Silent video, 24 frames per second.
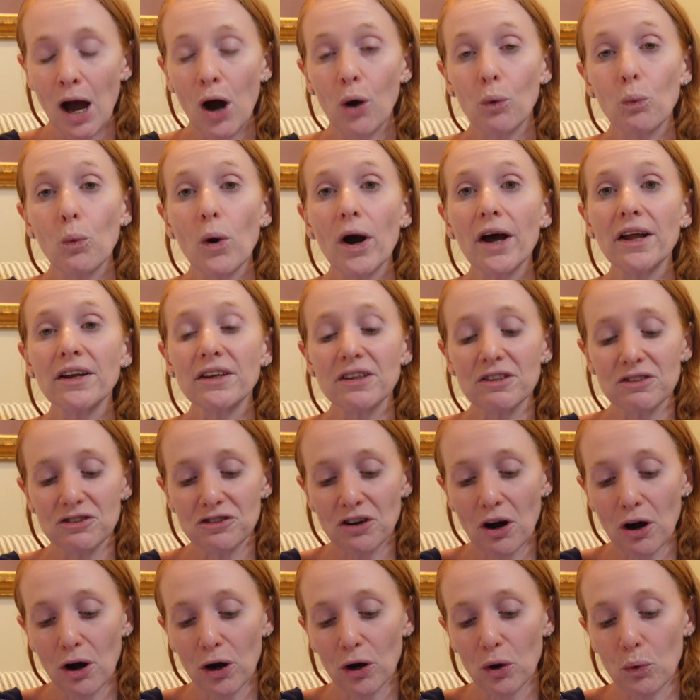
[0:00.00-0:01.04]
One
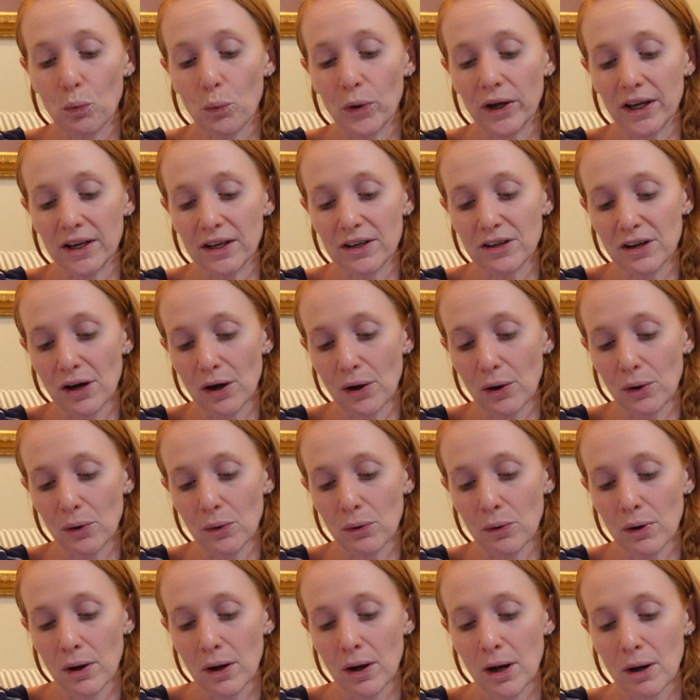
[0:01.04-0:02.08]
Dark
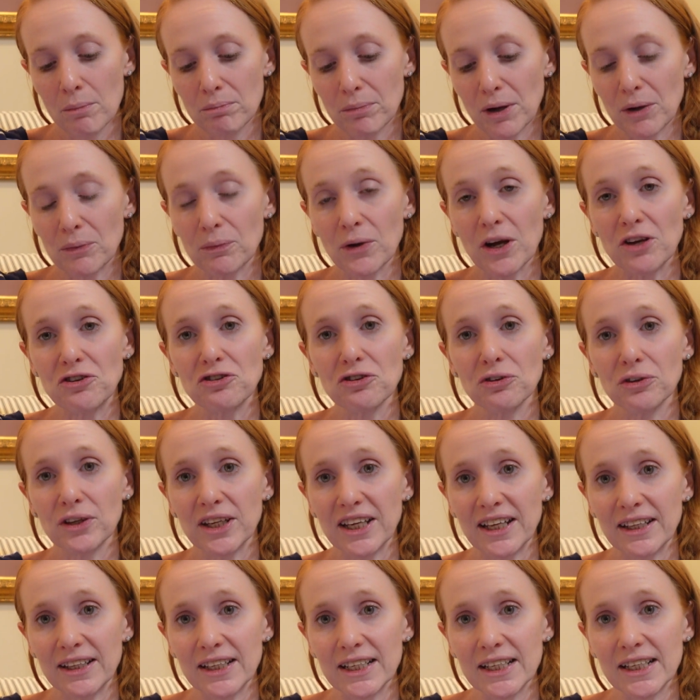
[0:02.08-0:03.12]
Window by Rachel
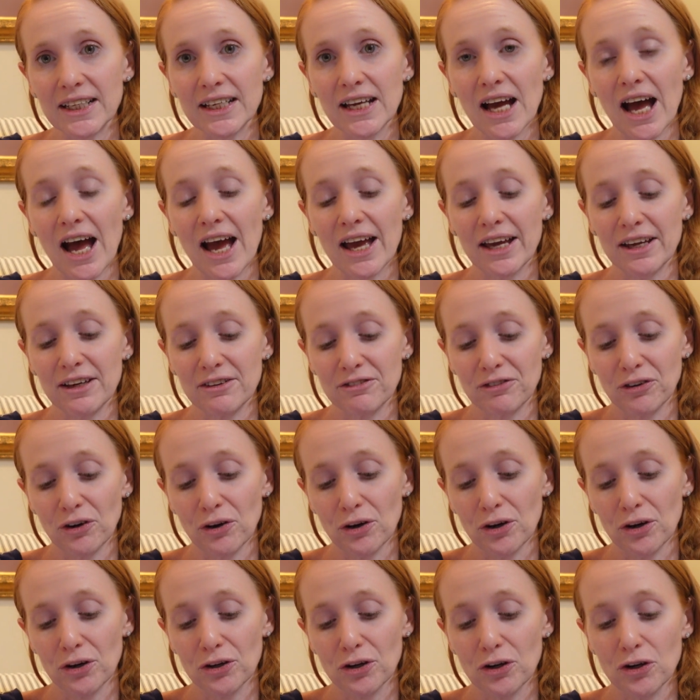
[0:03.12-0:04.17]
Gillig. I have
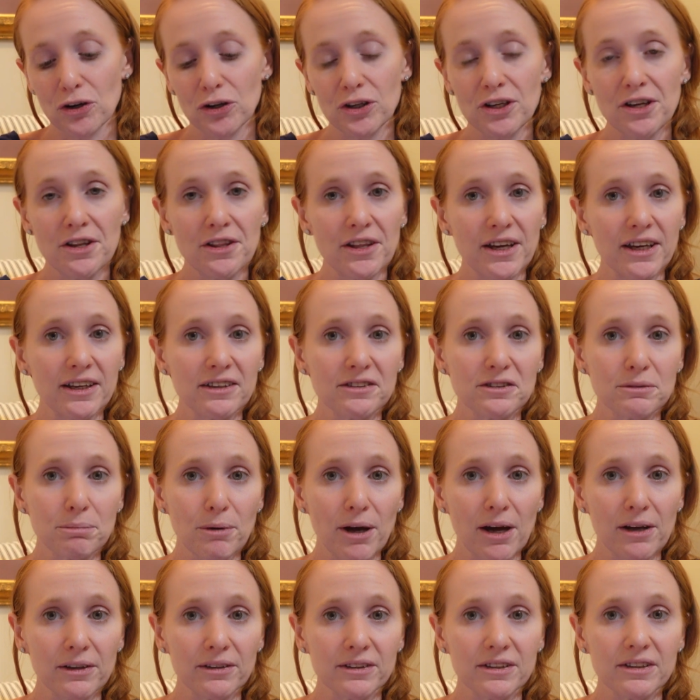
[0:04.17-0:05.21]
heard good things
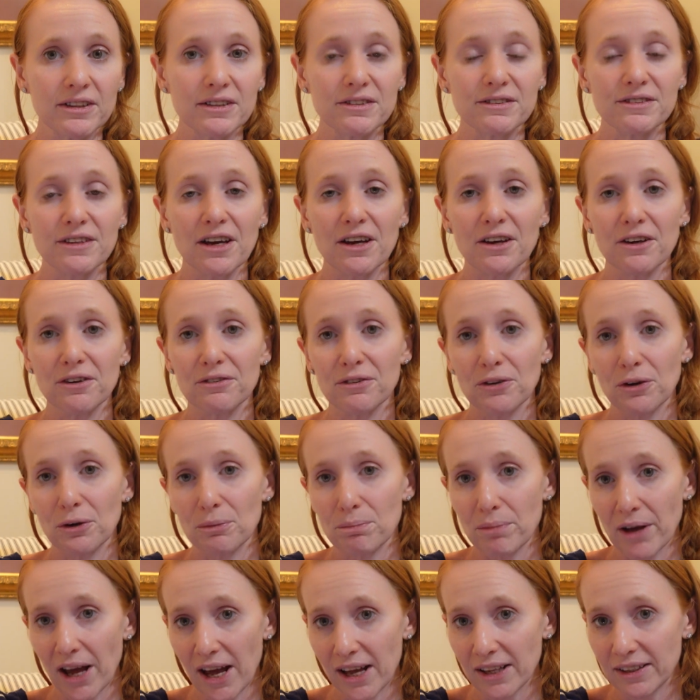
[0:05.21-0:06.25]
about this. I have
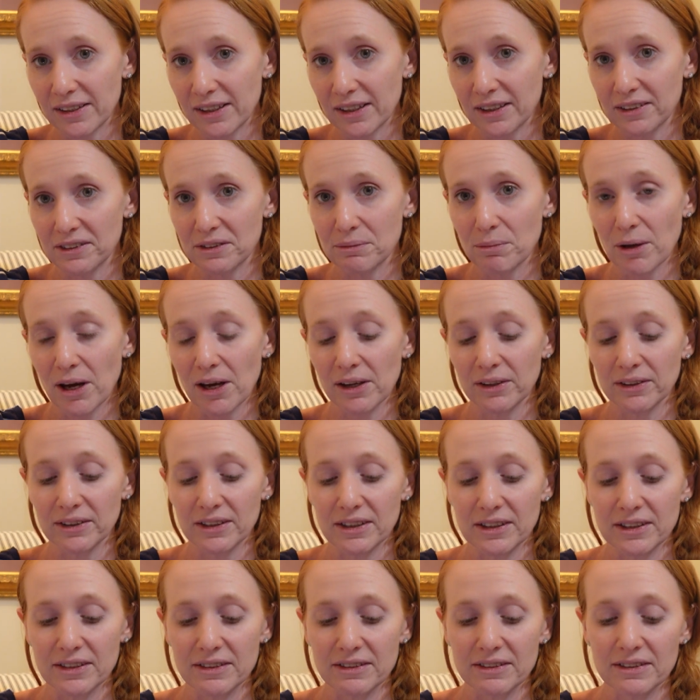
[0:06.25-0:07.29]
heard bad things about
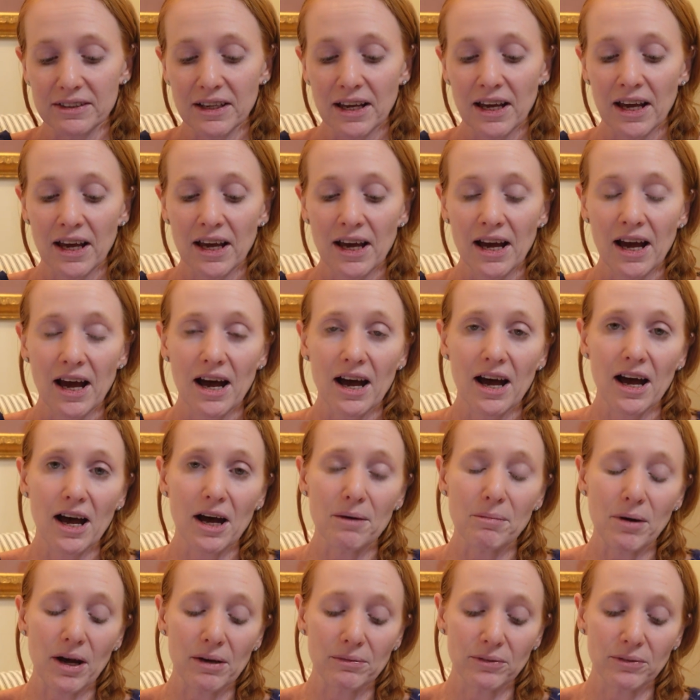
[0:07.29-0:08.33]
this.
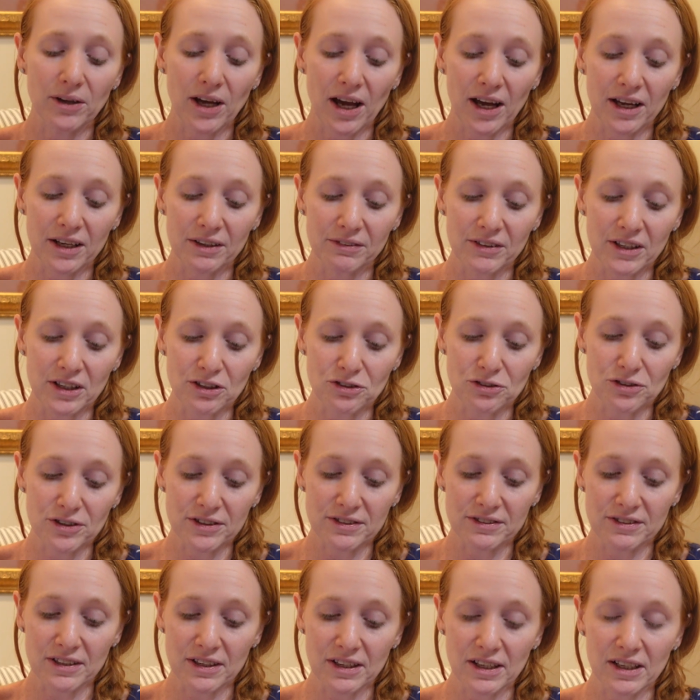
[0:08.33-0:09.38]
I'm kind of
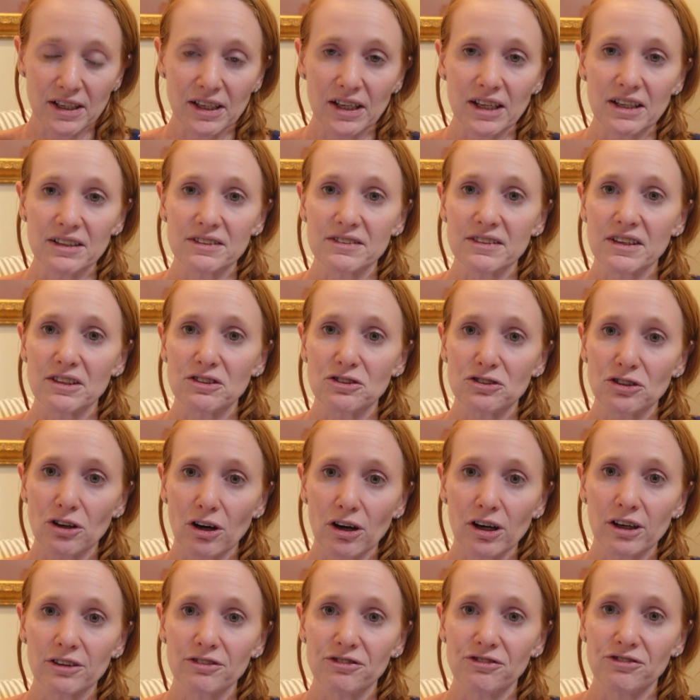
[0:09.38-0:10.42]
interested in it. It is a
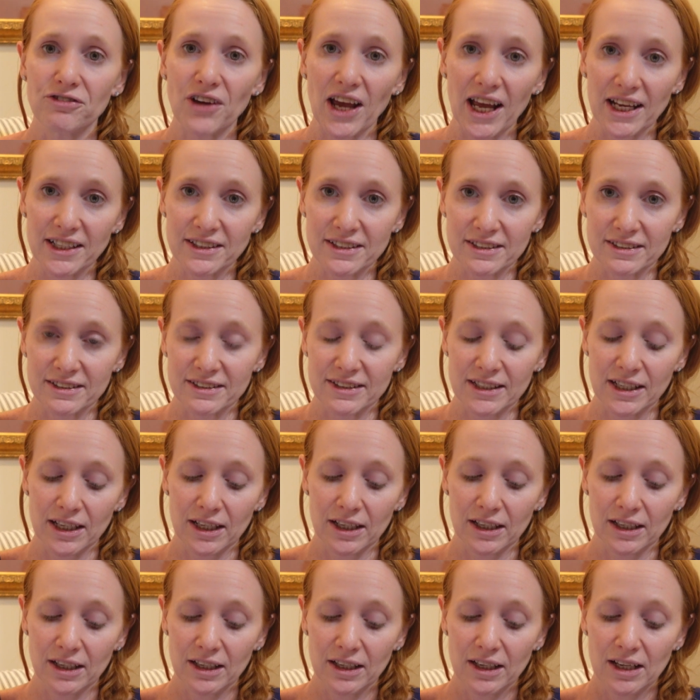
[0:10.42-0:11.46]
dark
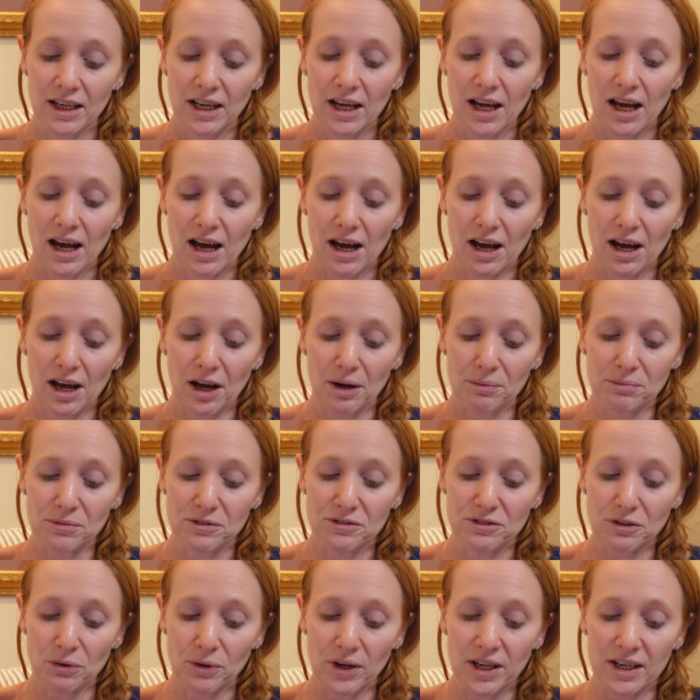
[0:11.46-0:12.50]
fantasy.
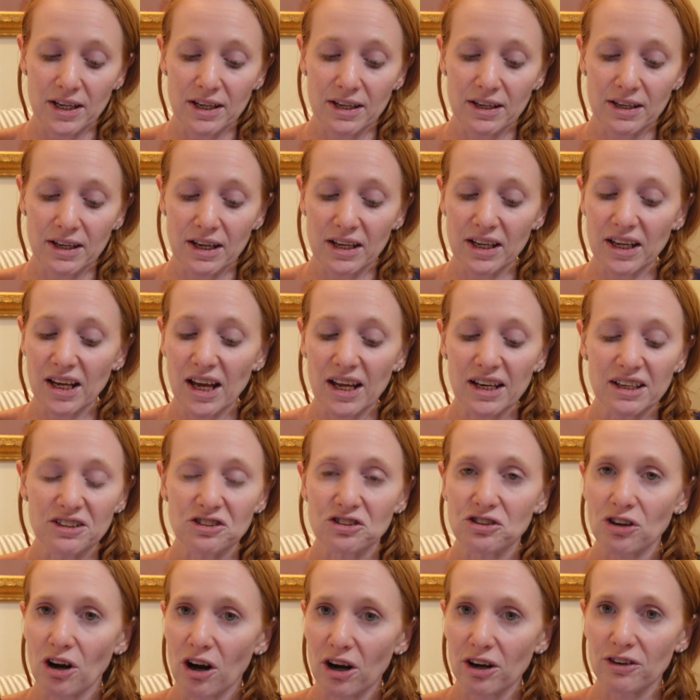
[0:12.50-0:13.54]
So any kind of
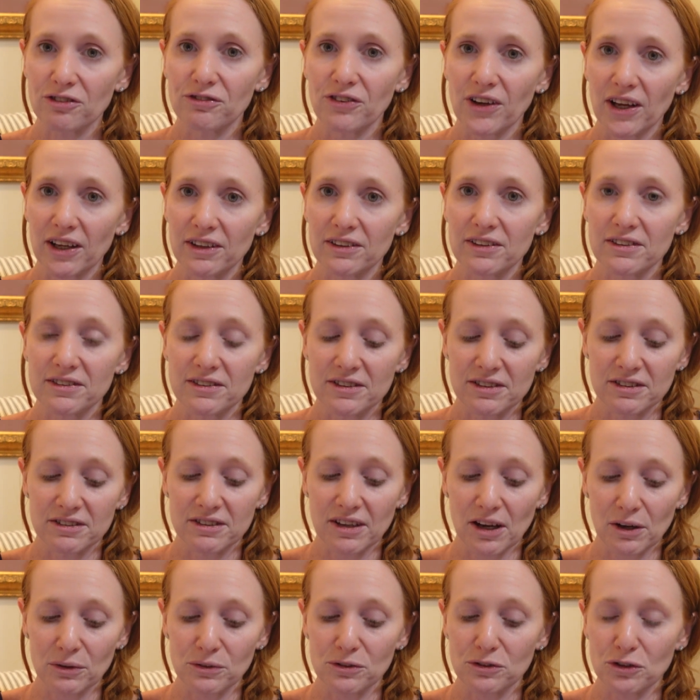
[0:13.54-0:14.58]
dark fantasy
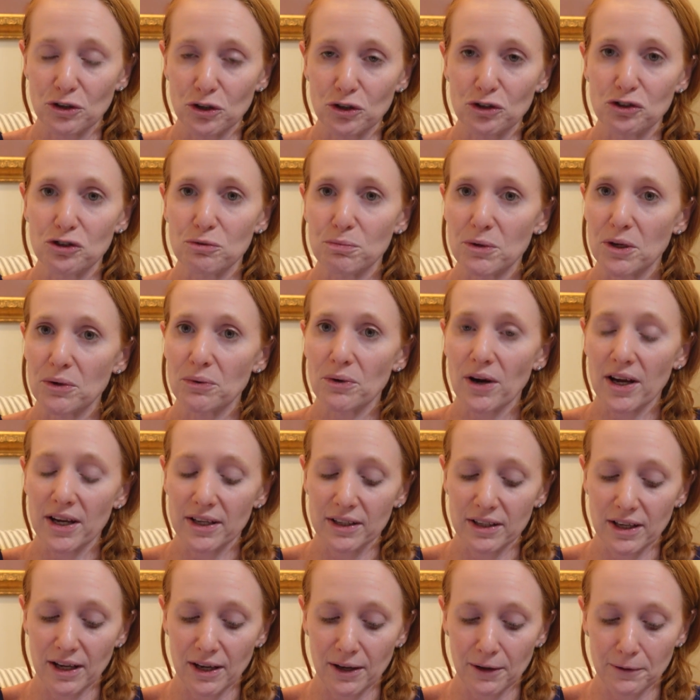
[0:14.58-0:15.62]
sounds good to me right
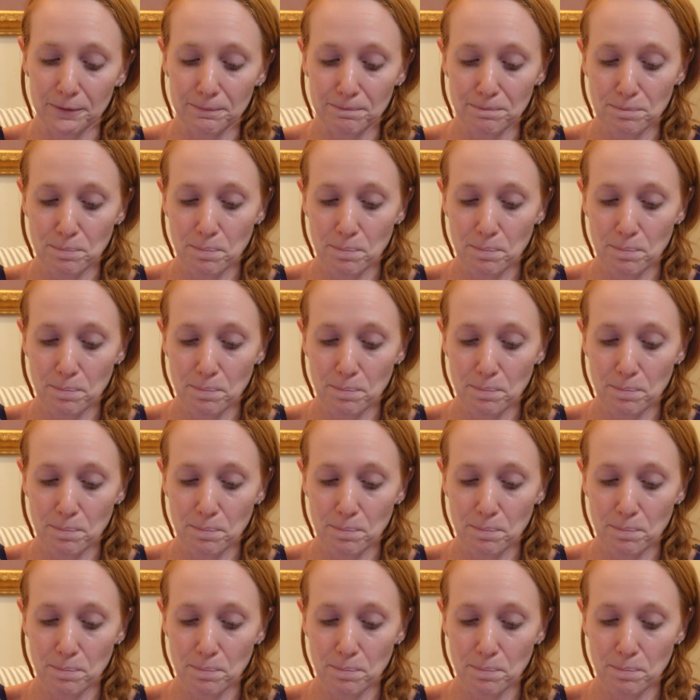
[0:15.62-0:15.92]
now.